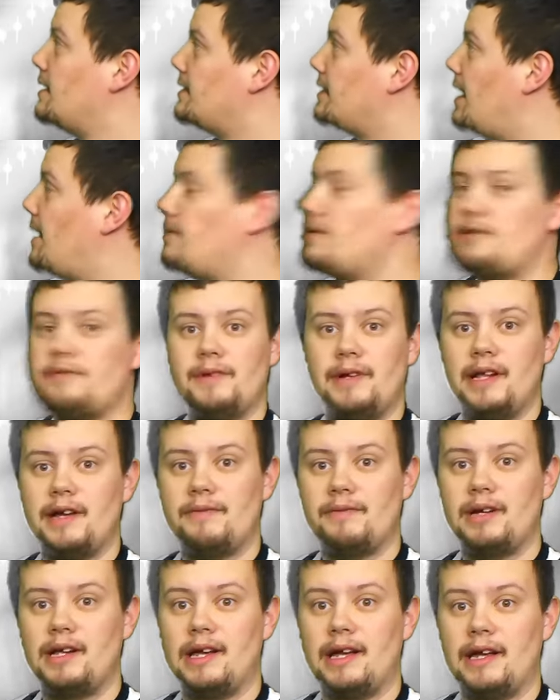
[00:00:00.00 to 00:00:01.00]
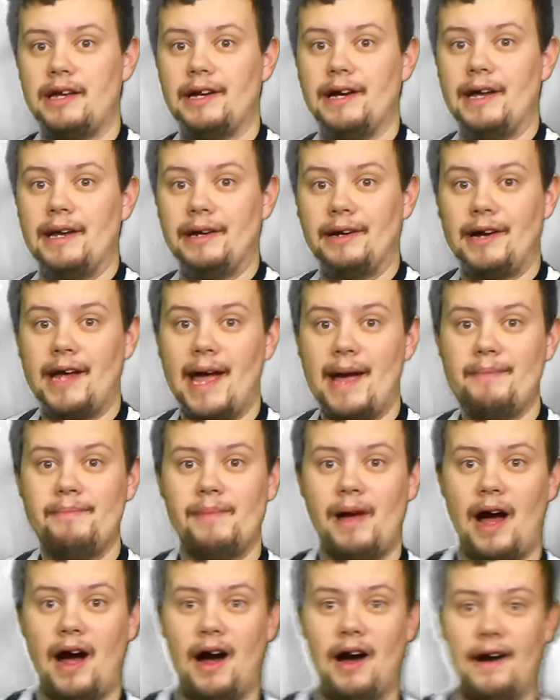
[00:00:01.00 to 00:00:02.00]
top is really, really good, okay?
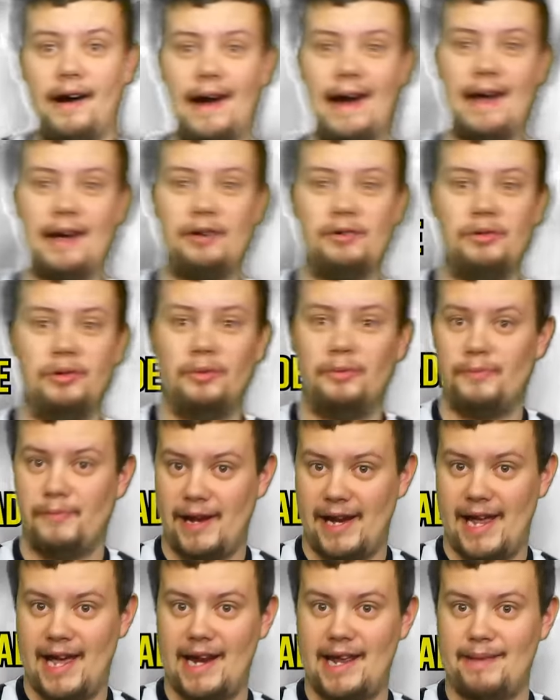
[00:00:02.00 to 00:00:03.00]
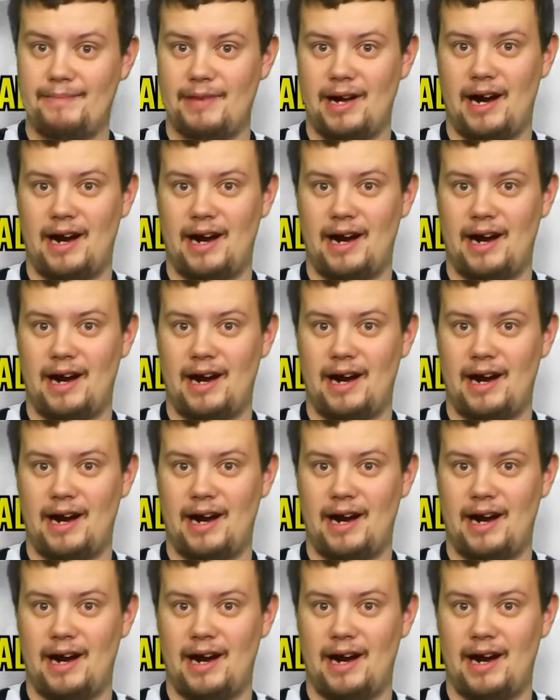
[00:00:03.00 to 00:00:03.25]
Alright, cool. We get it?